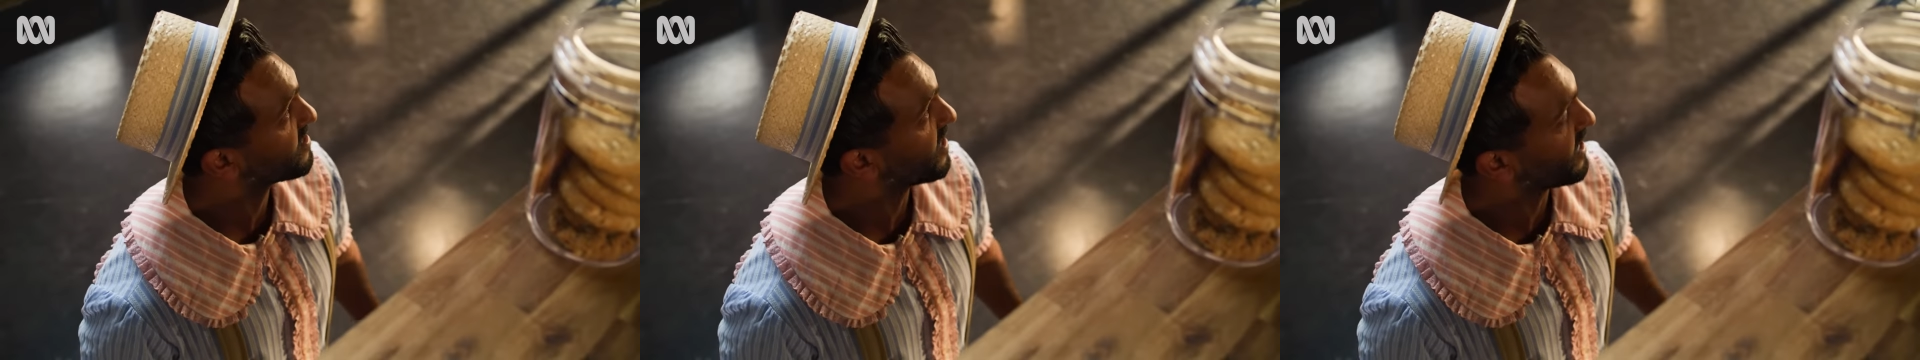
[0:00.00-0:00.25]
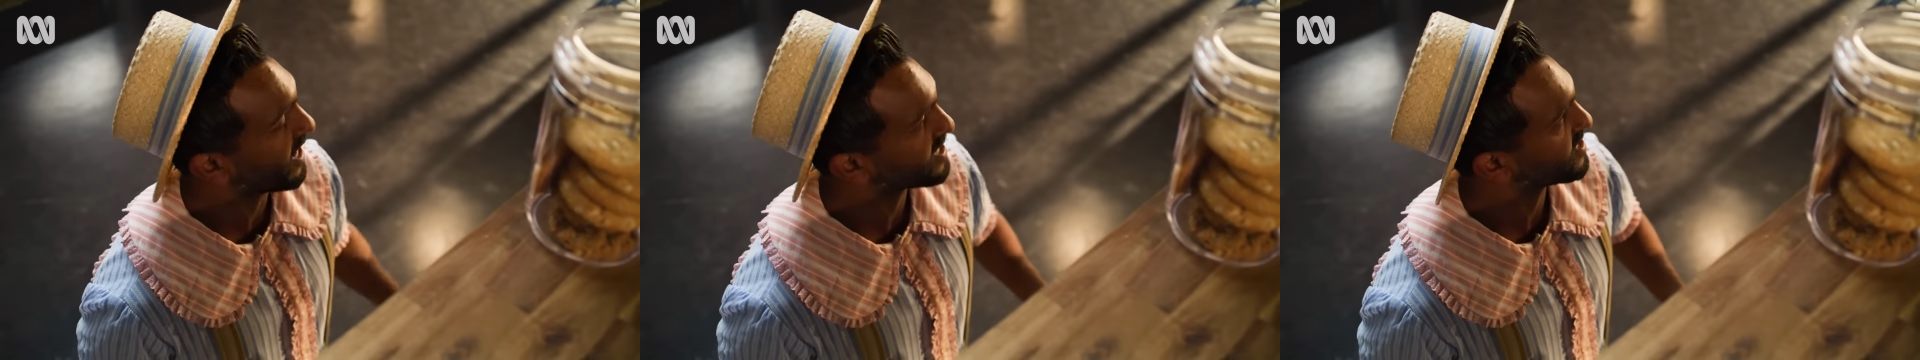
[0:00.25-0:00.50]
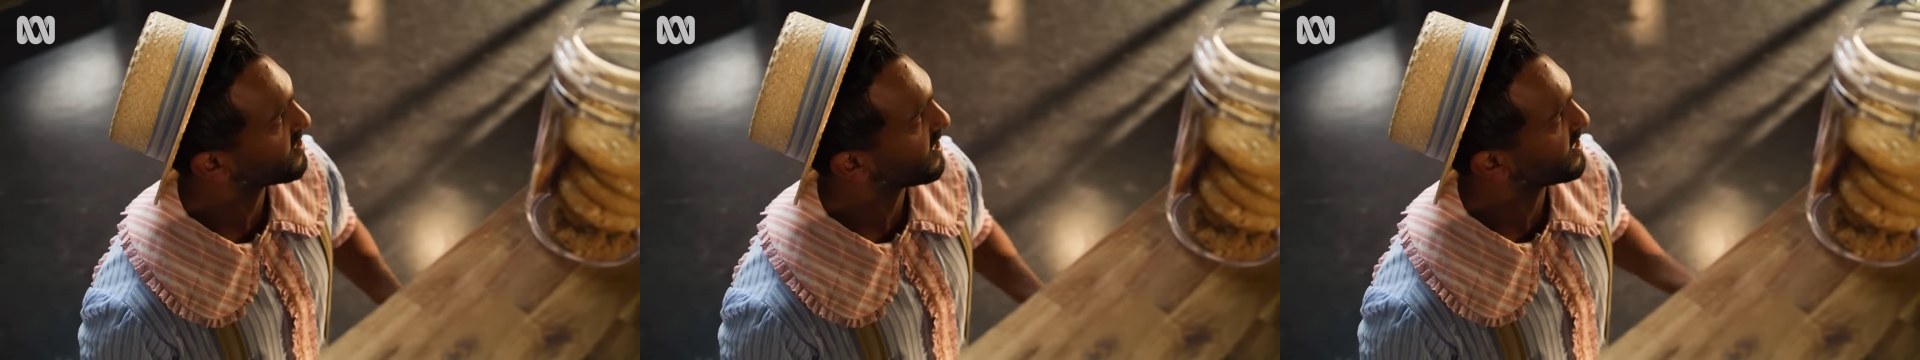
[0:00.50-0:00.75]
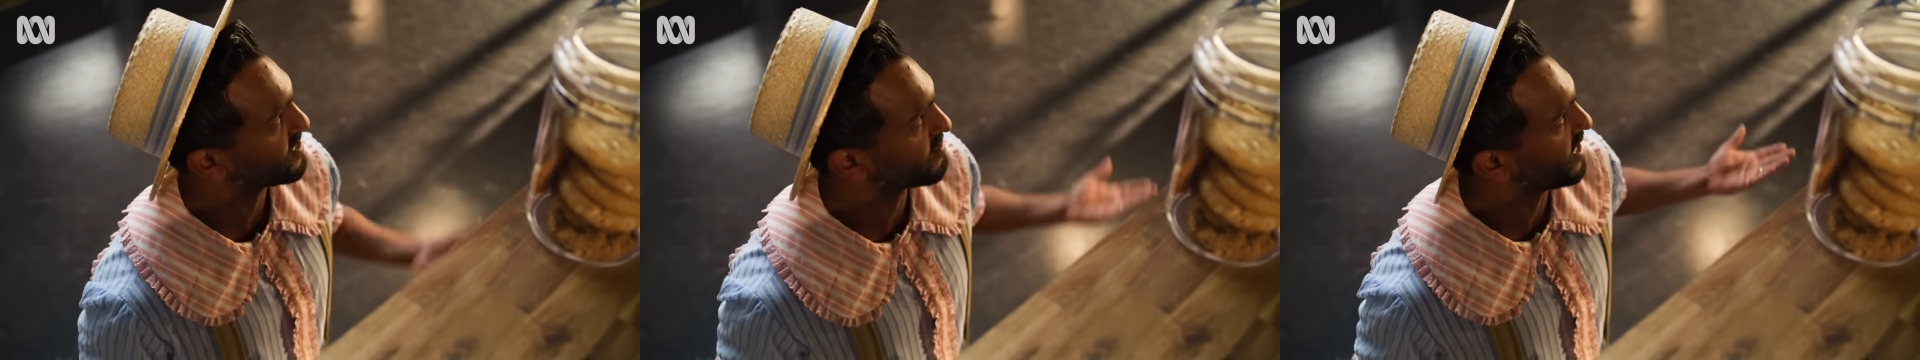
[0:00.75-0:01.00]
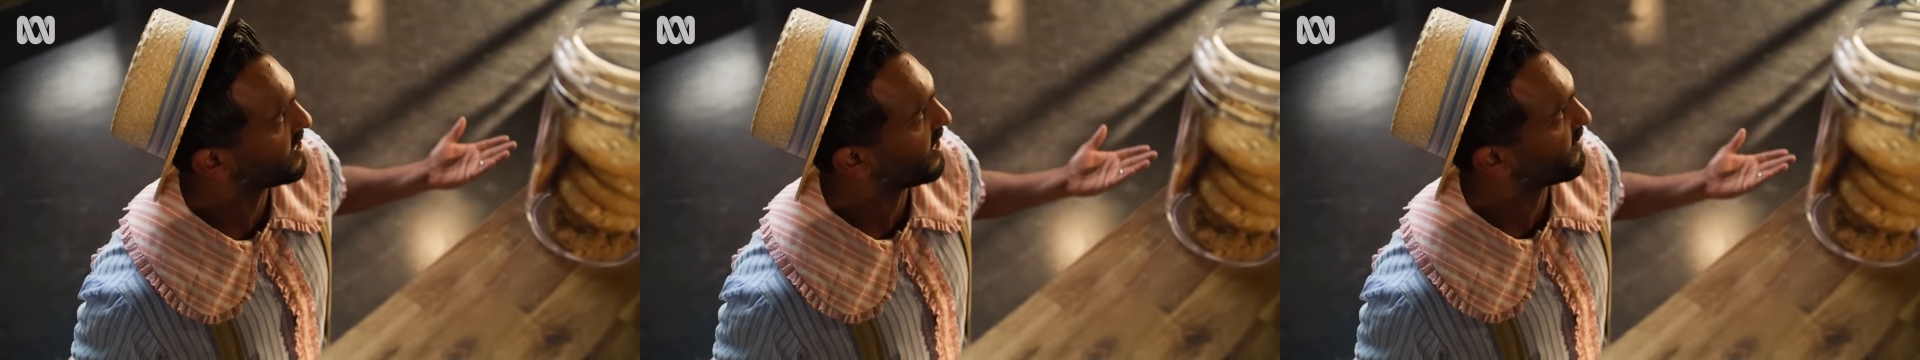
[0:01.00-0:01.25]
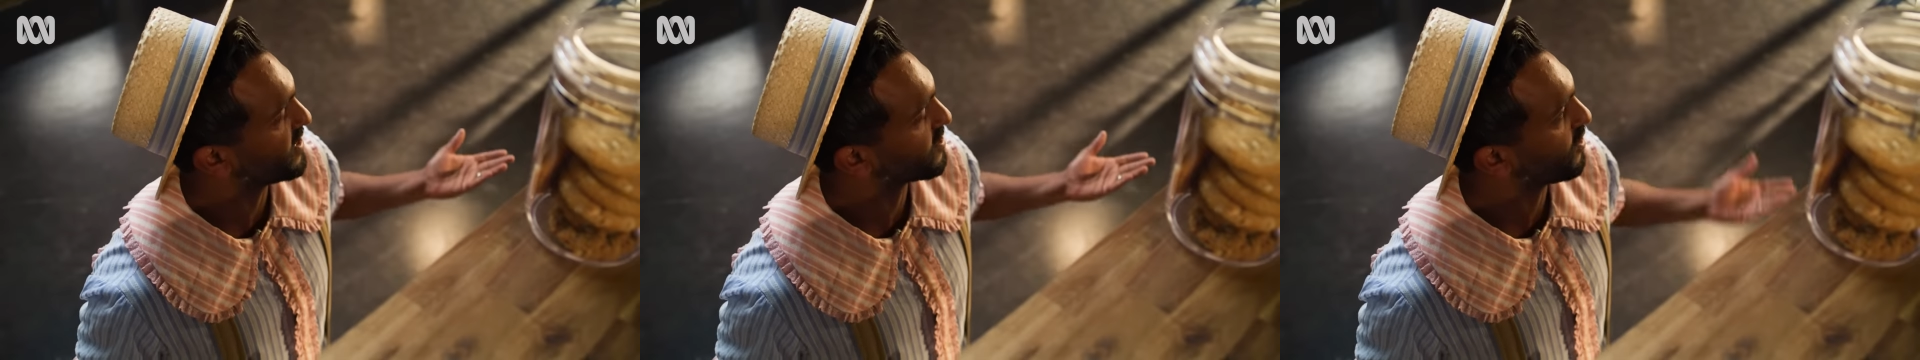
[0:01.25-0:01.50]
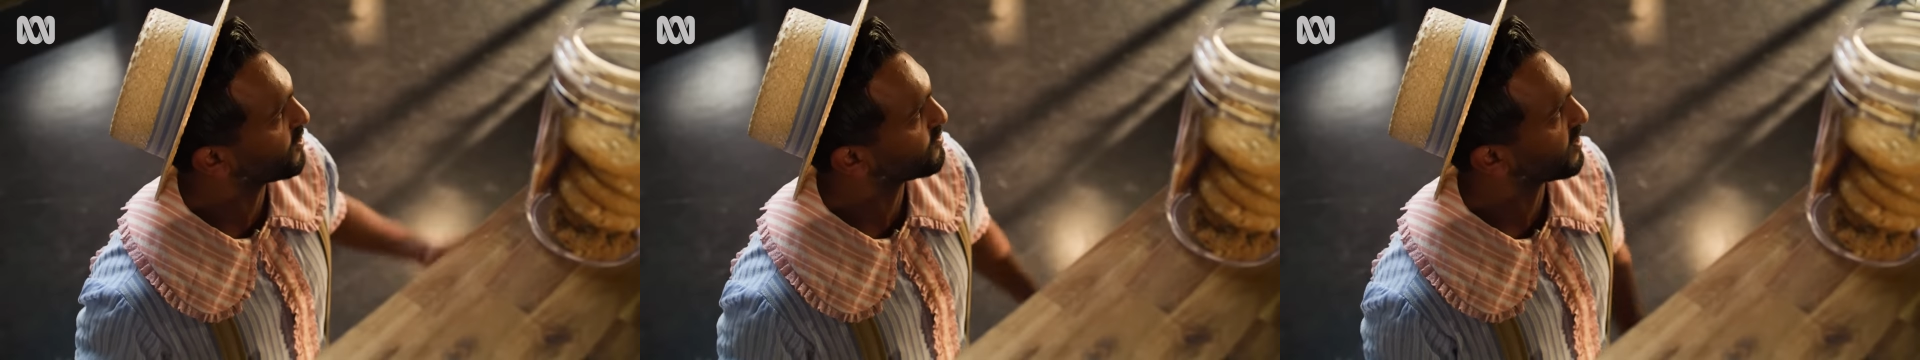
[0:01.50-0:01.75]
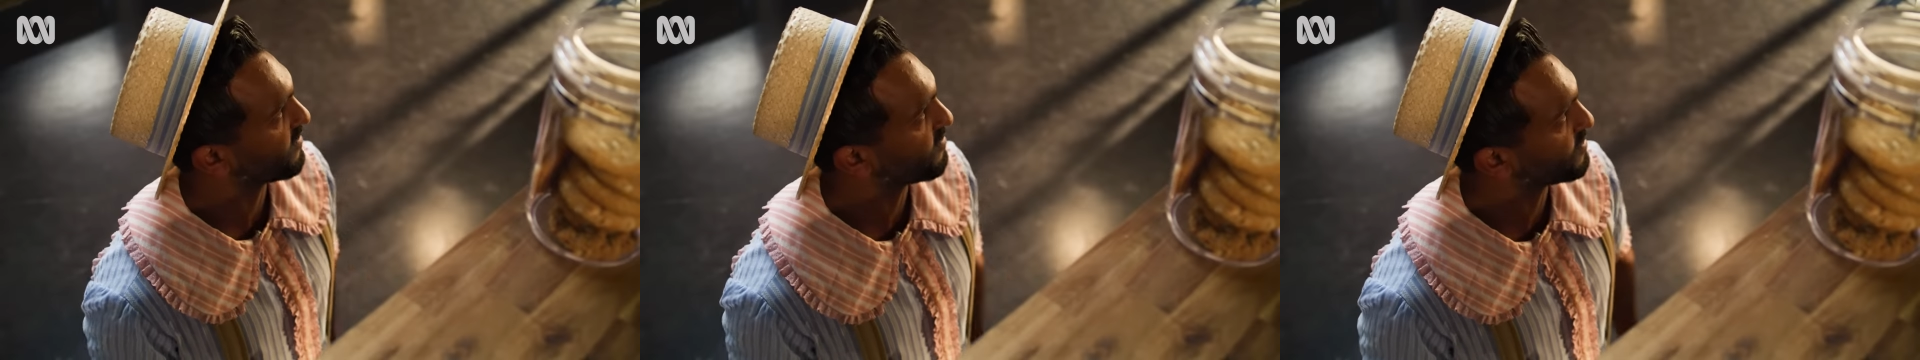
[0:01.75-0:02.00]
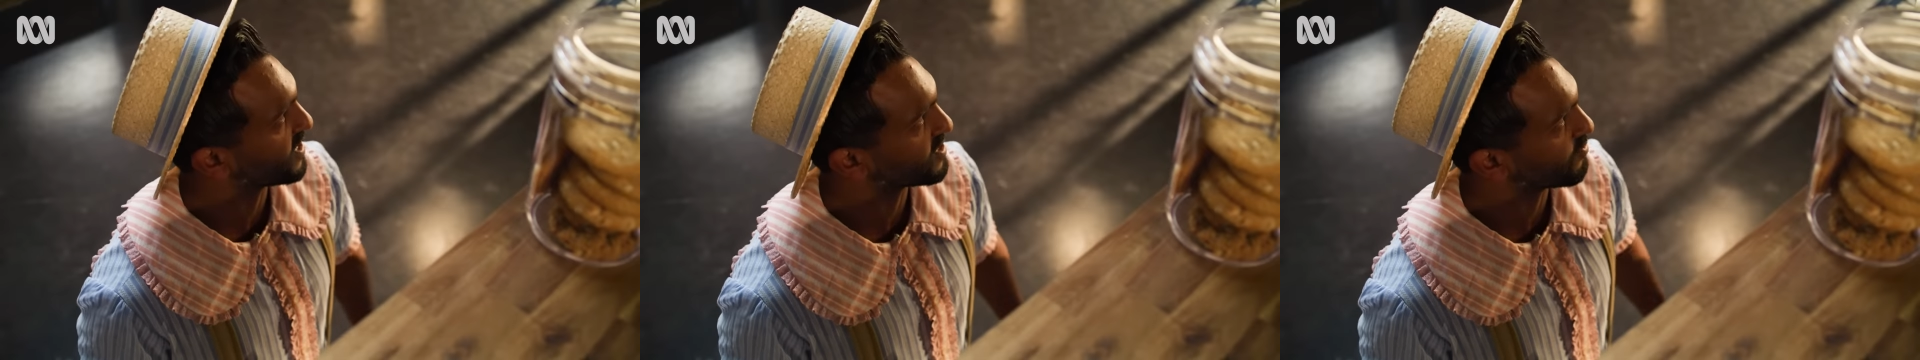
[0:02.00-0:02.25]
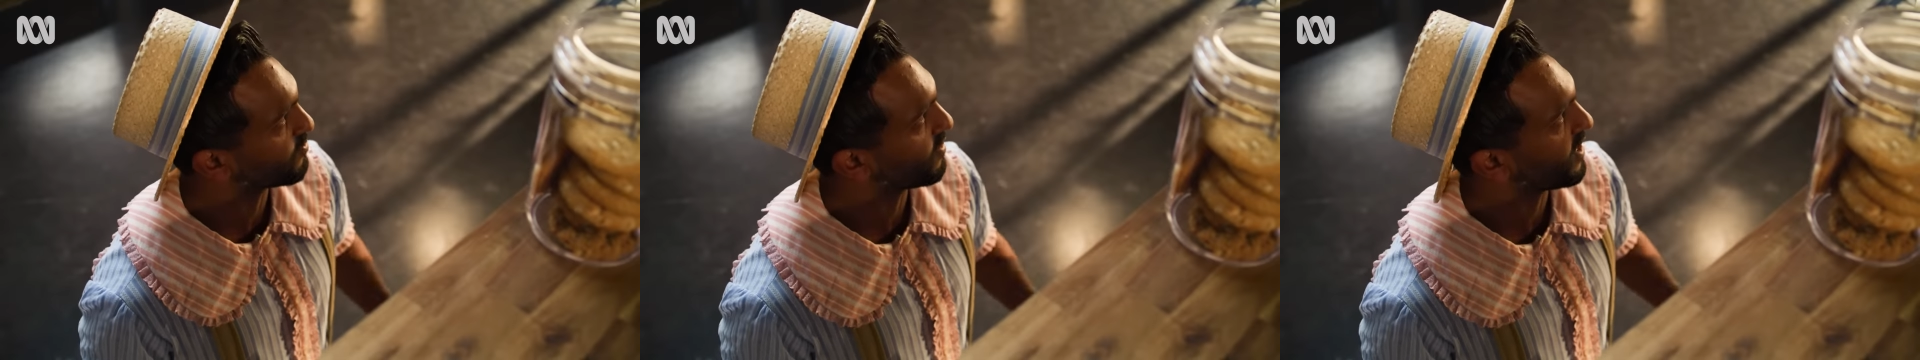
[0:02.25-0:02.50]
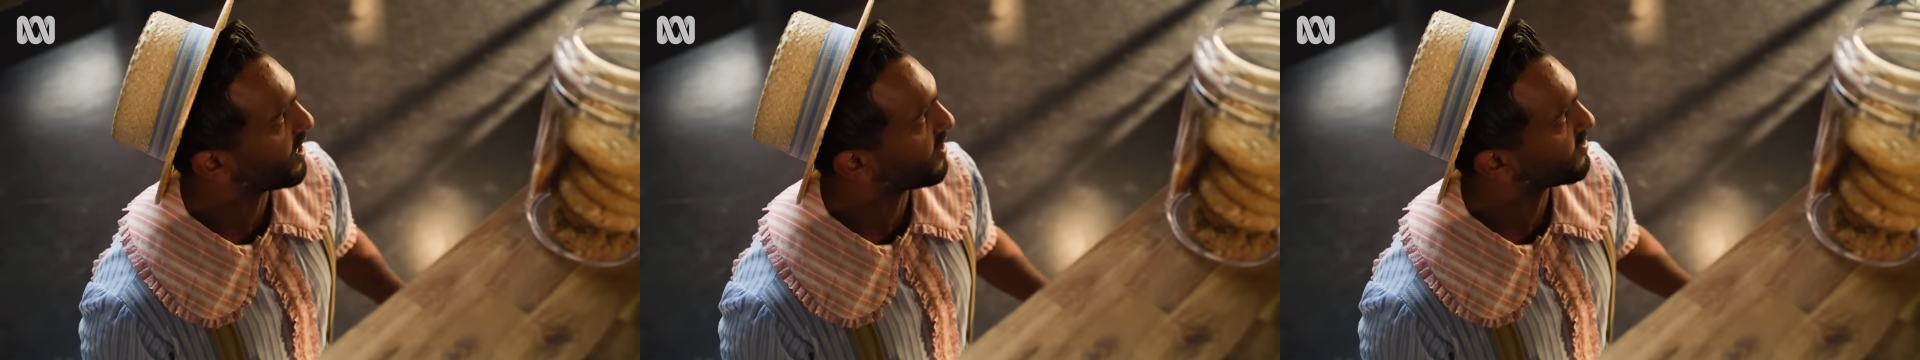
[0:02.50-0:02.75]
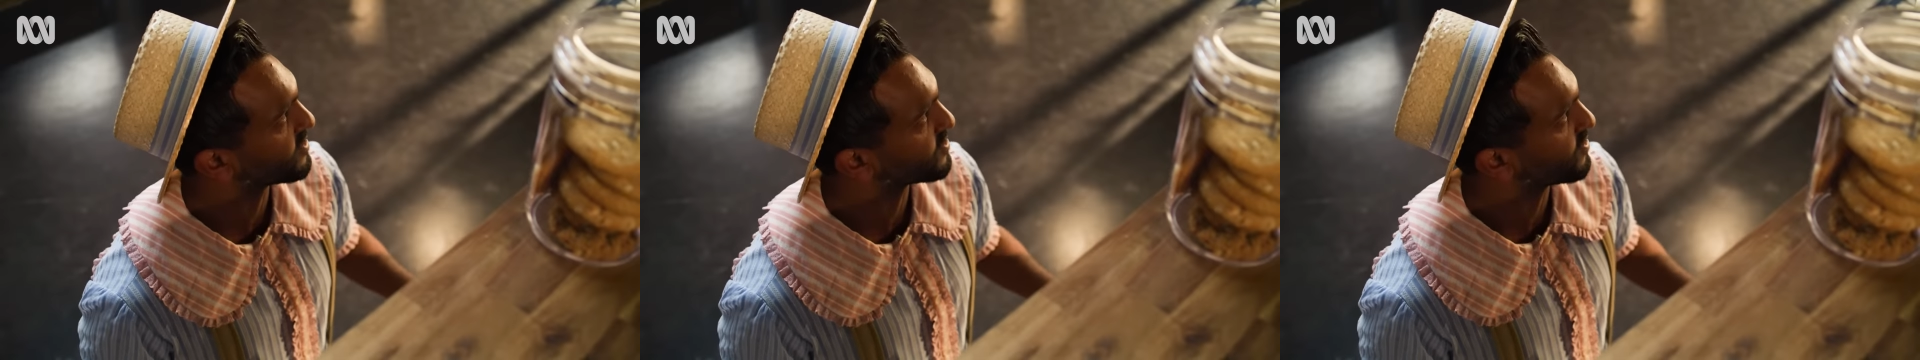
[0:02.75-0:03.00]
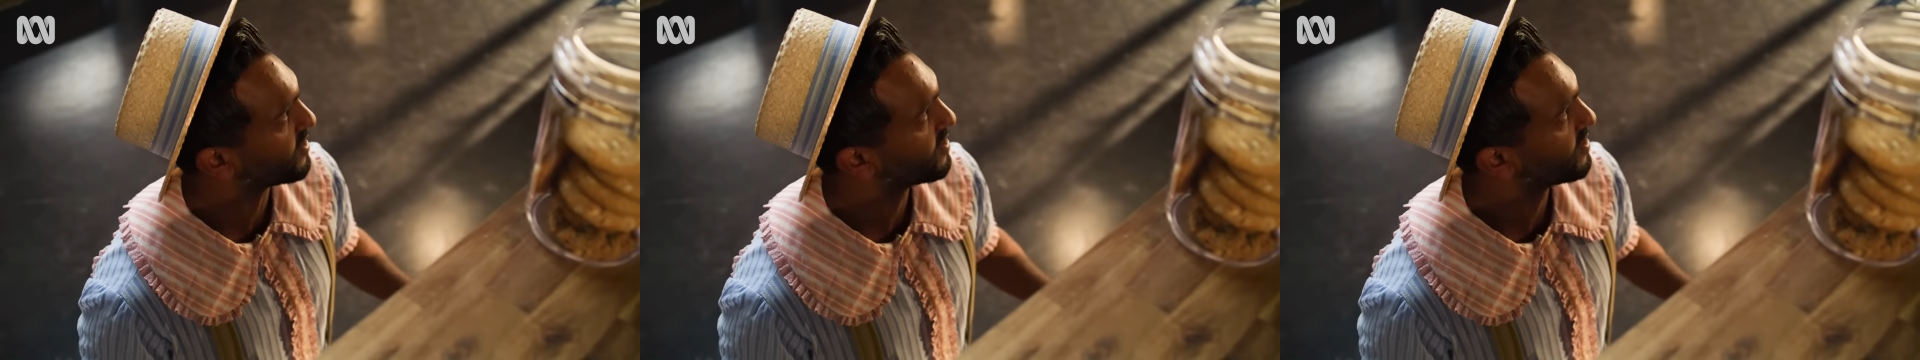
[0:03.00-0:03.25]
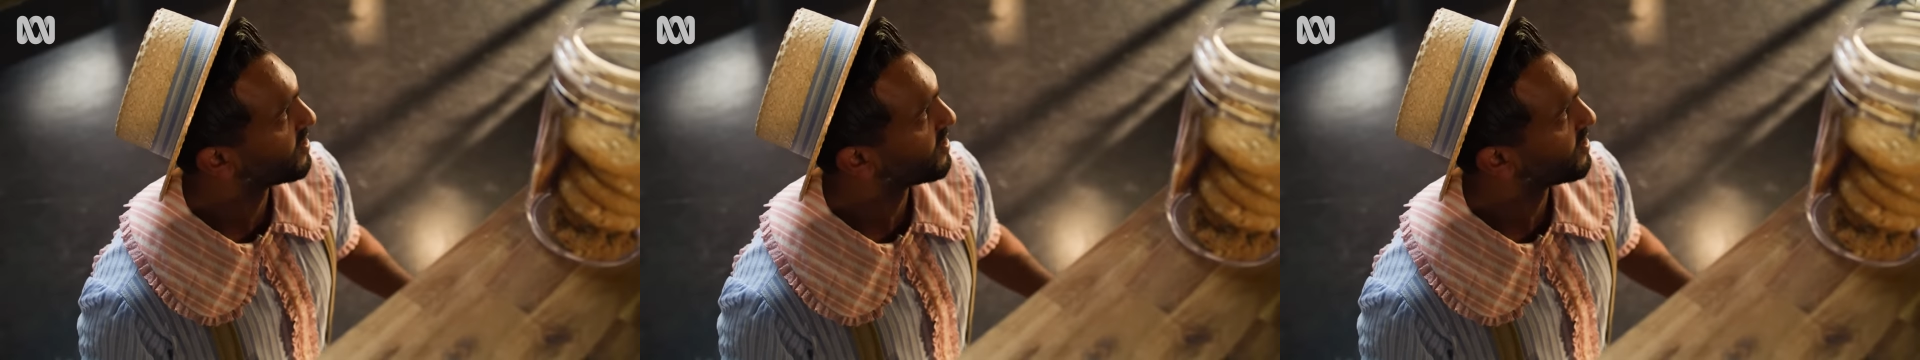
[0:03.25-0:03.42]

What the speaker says: And I had to, they didn't have any clothes ready for me, so I had to run out in the street.